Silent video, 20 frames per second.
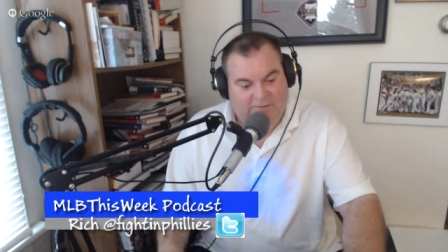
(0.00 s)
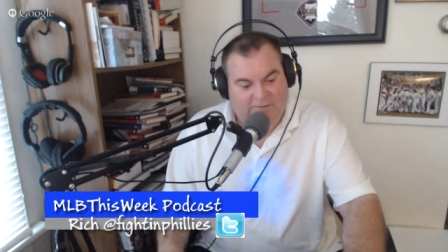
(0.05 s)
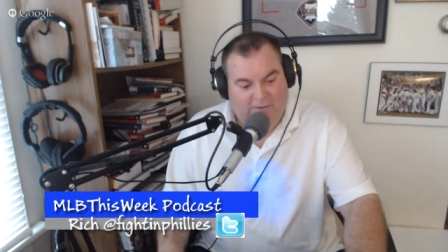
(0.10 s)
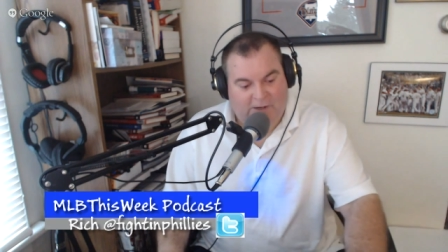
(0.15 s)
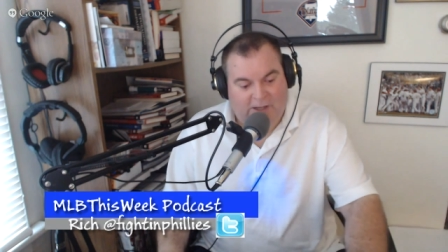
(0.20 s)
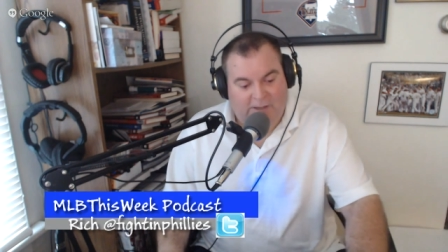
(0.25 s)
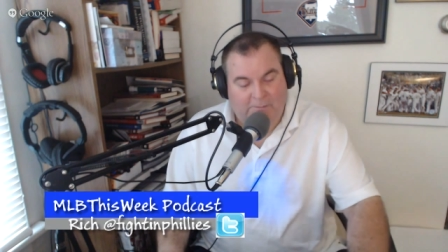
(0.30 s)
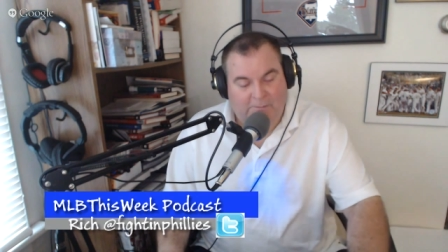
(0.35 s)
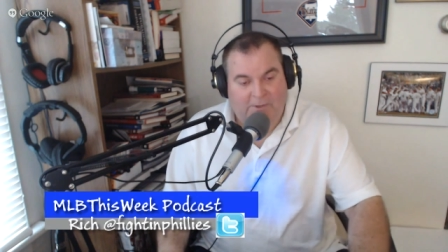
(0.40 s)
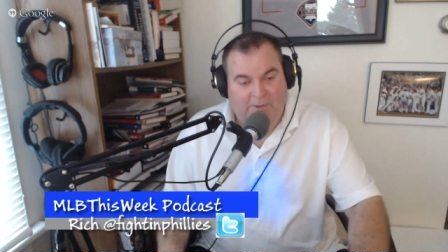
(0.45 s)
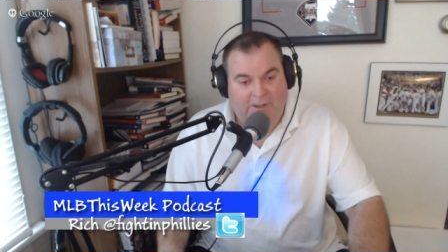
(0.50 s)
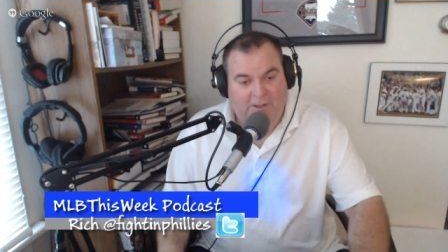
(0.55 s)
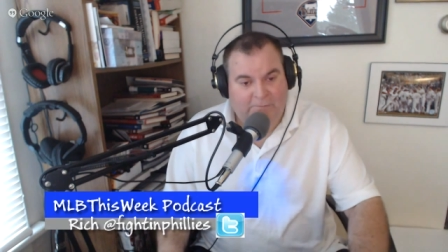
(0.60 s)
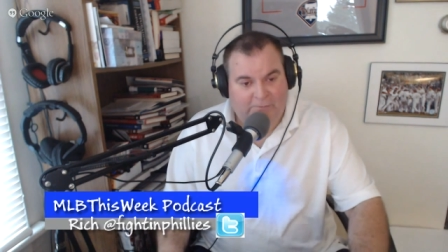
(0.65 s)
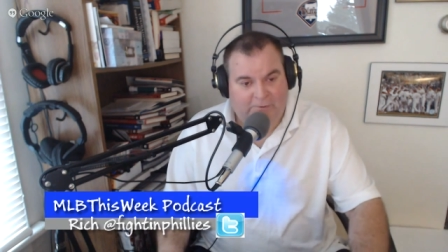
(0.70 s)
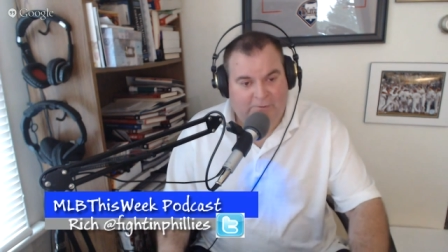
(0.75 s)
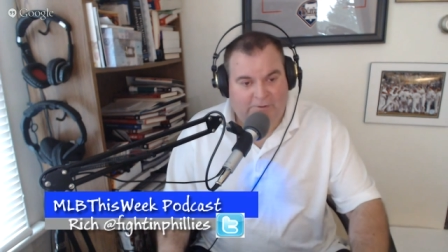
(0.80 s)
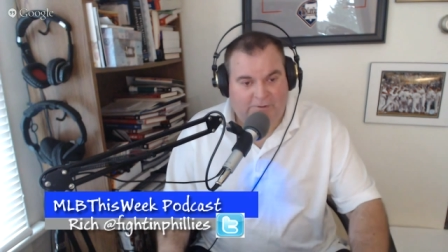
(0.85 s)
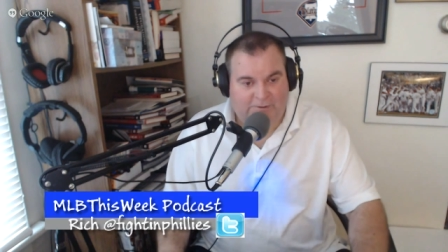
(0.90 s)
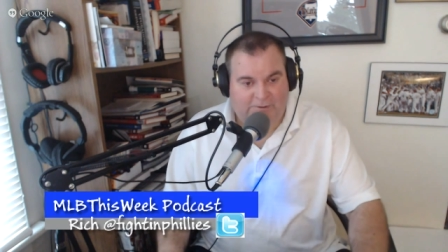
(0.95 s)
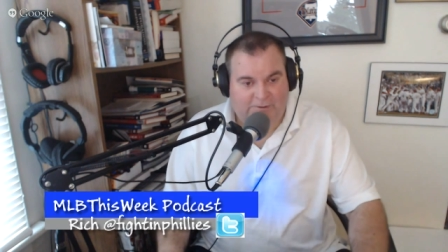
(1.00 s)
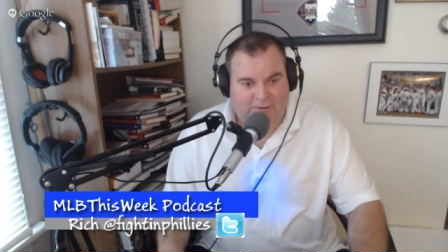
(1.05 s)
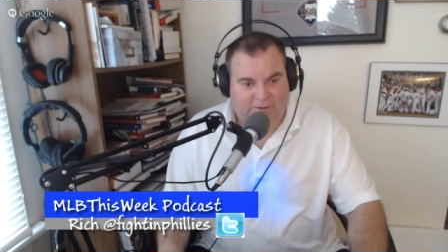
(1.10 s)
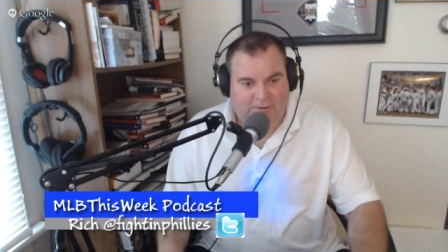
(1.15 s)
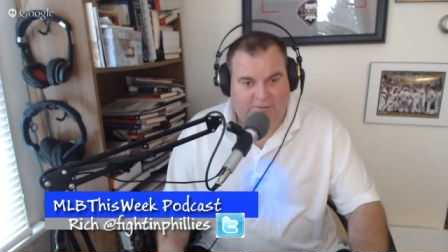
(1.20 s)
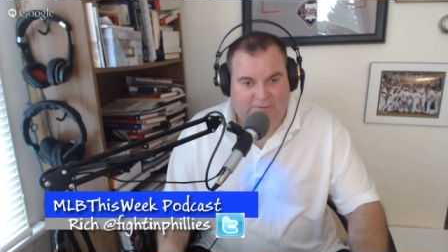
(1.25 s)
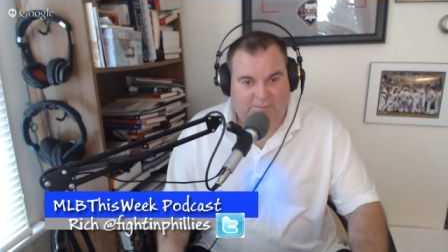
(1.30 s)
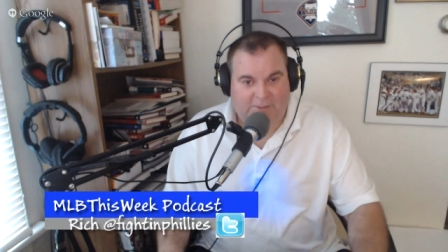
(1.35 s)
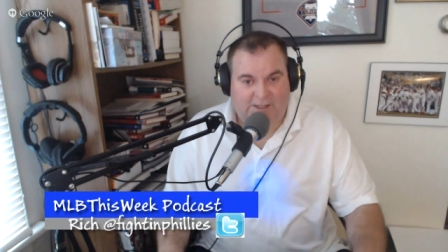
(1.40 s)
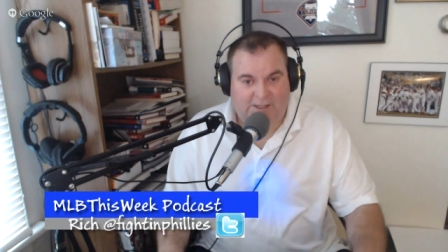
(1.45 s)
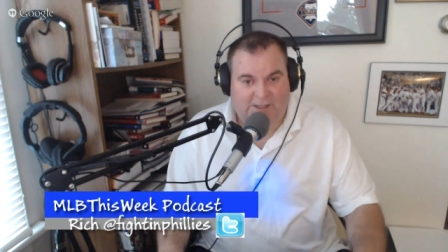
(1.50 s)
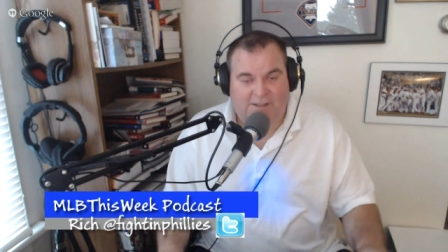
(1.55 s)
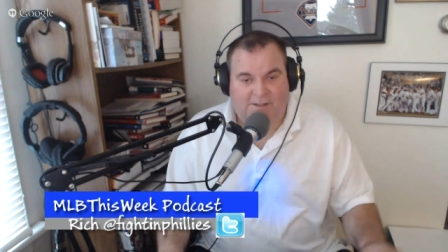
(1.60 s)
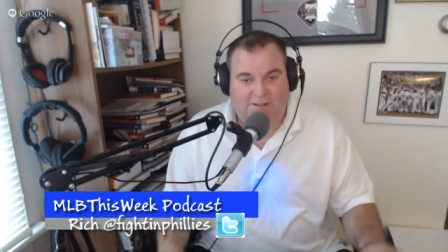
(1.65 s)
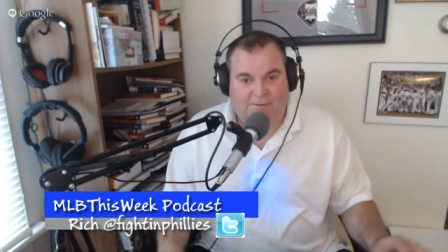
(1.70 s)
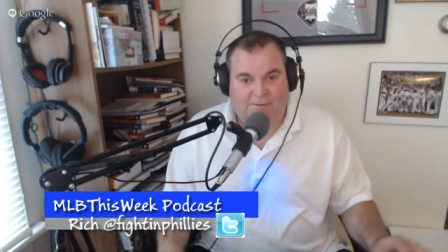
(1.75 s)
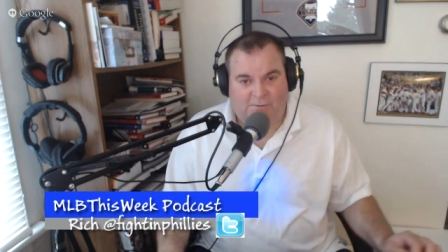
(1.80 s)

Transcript: Rob Manfred making the